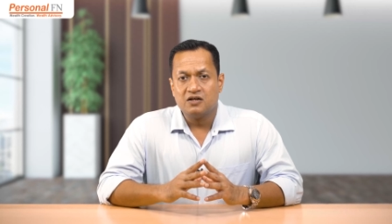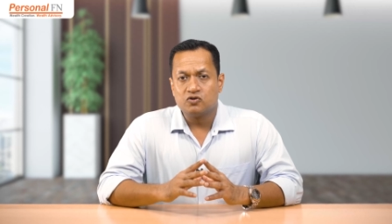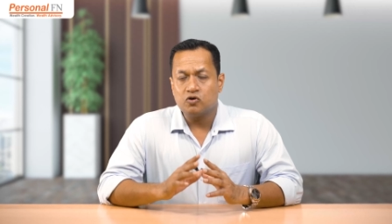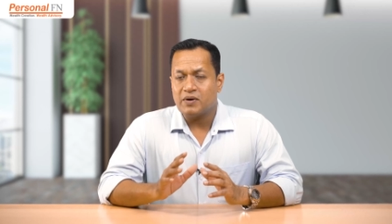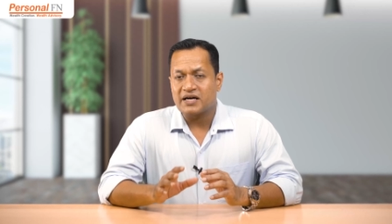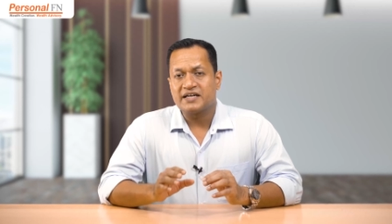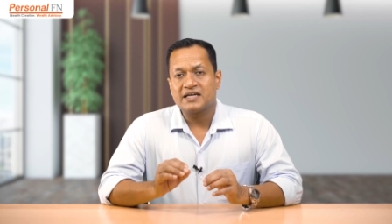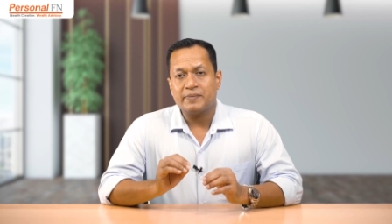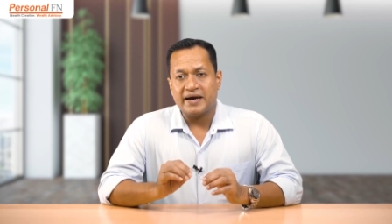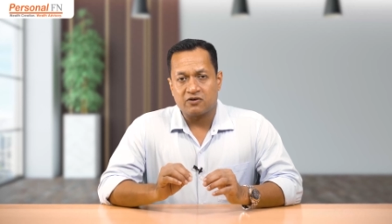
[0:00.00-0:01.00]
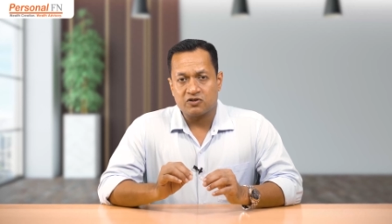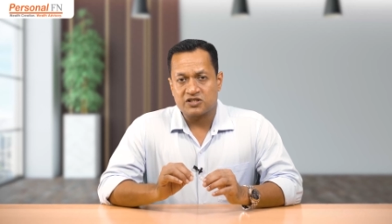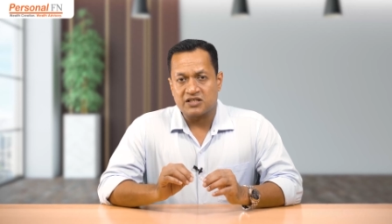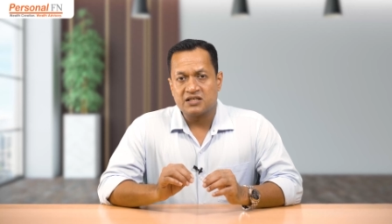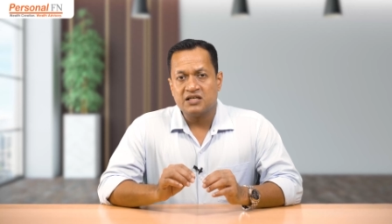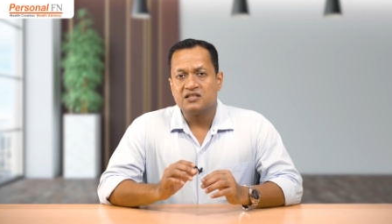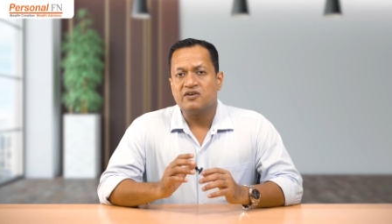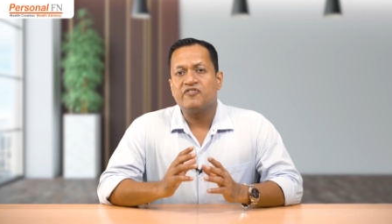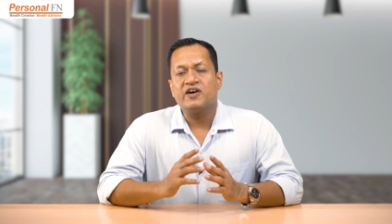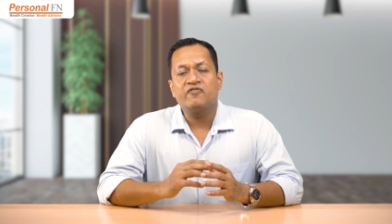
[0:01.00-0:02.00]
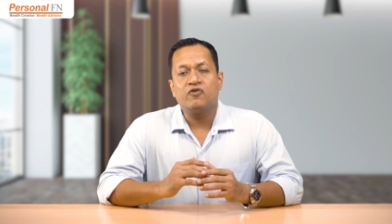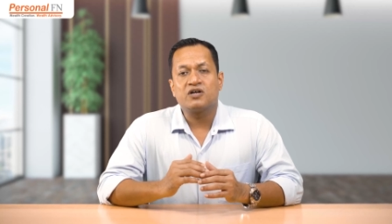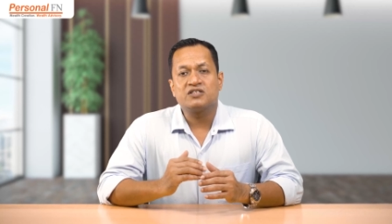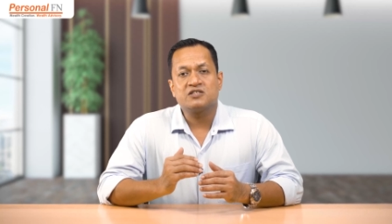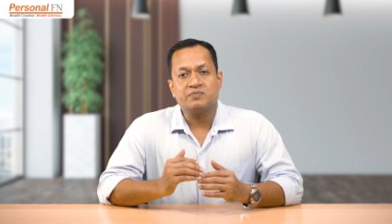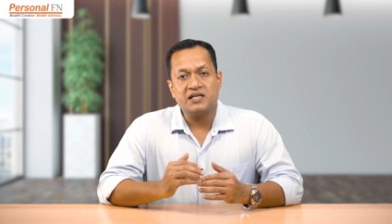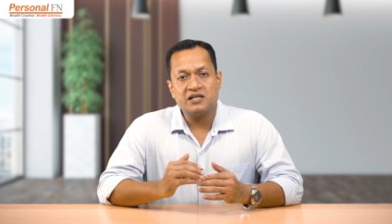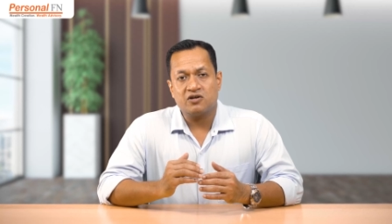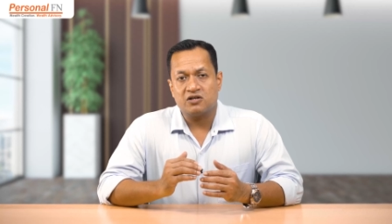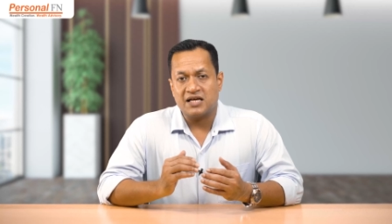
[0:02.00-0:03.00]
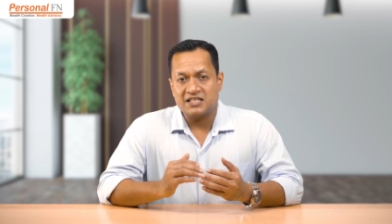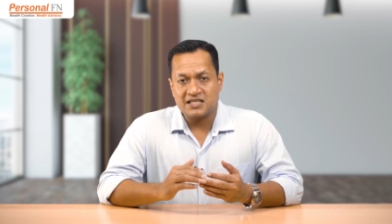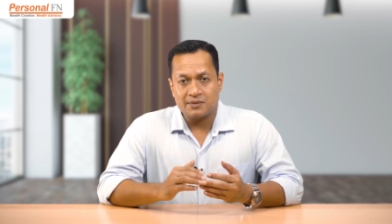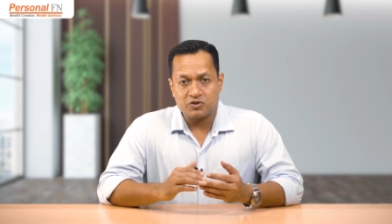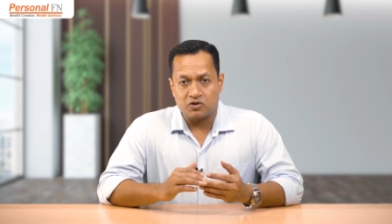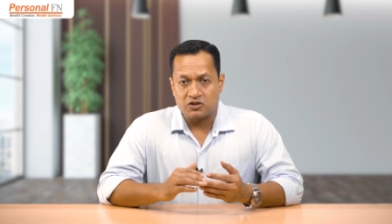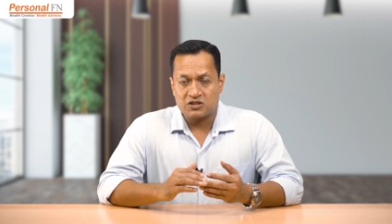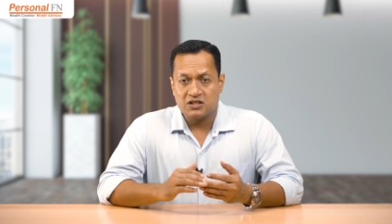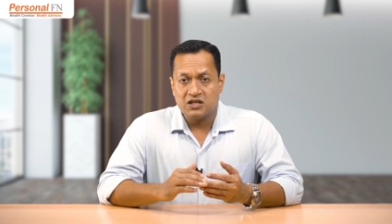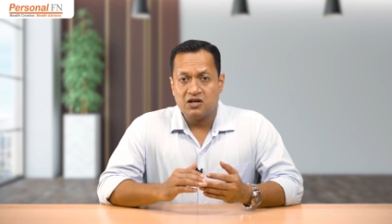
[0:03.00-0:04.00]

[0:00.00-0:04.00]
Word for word: Though market cap agnostic, the fund focuses mainly on large cap stocks,